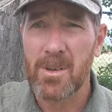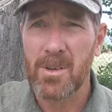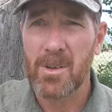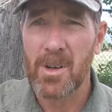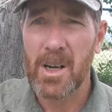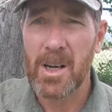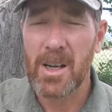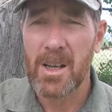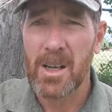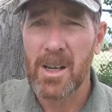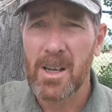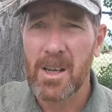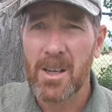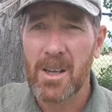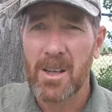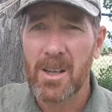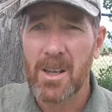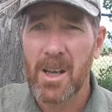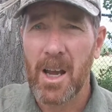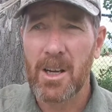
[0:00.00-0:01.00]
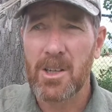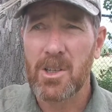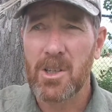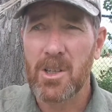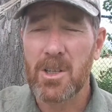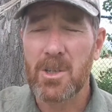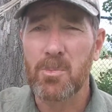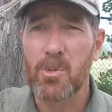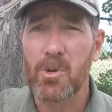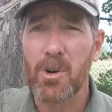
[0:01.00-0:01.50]
All right?
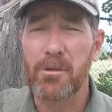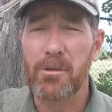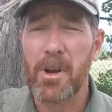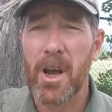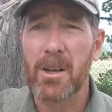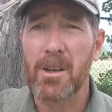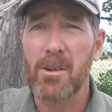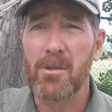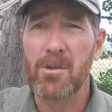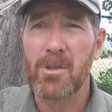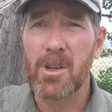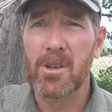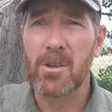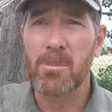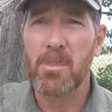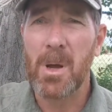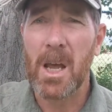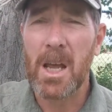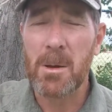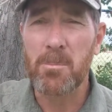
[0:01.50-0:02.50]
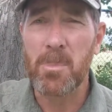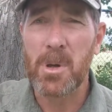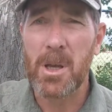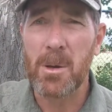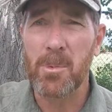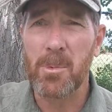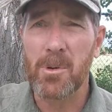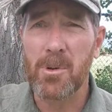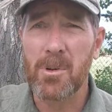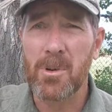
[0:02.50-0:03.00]
Actually, it's more effective to maim
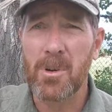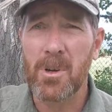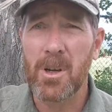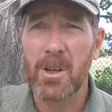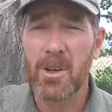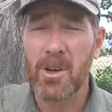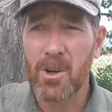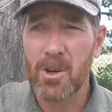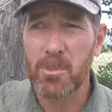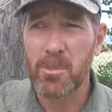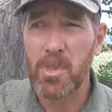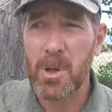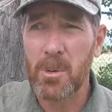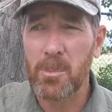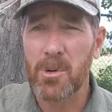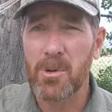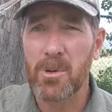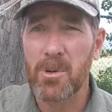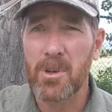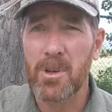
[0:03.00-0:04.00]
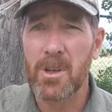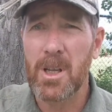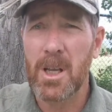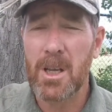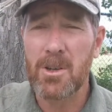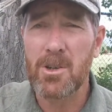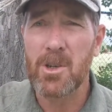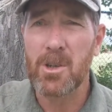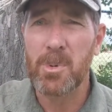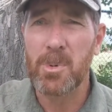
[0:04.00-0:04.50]
people and hurt people and
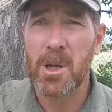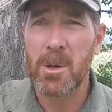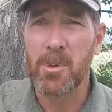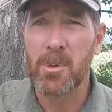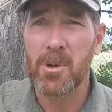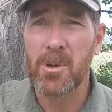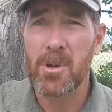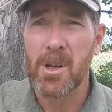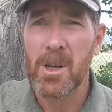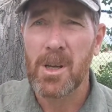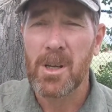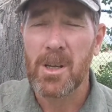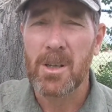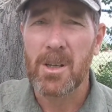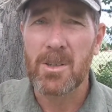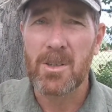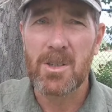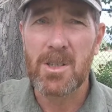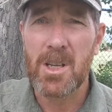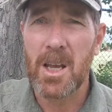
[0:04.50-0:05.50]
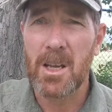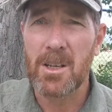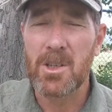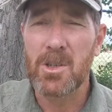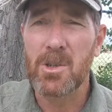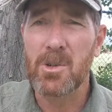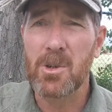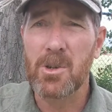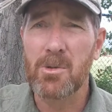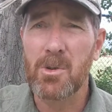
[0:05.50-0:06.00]
injure people, because it takes
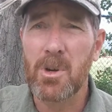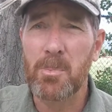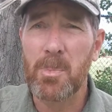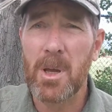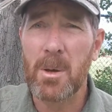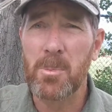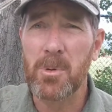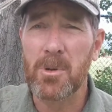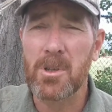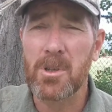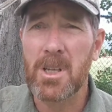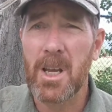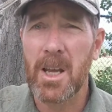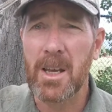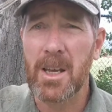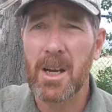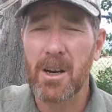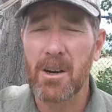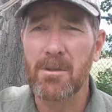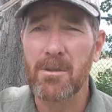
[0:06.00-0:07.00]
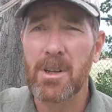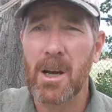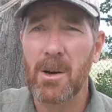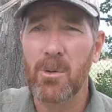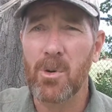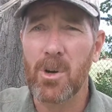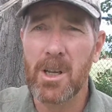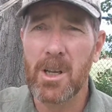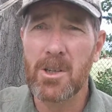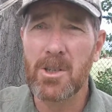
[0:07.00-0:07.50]
2 or 3 people to take care of that
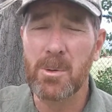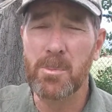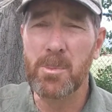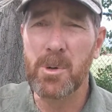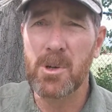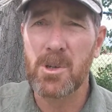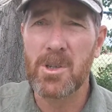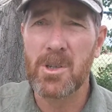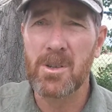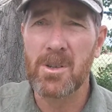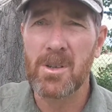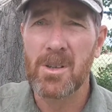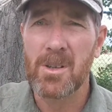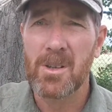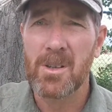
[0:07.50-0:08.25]
one injured person,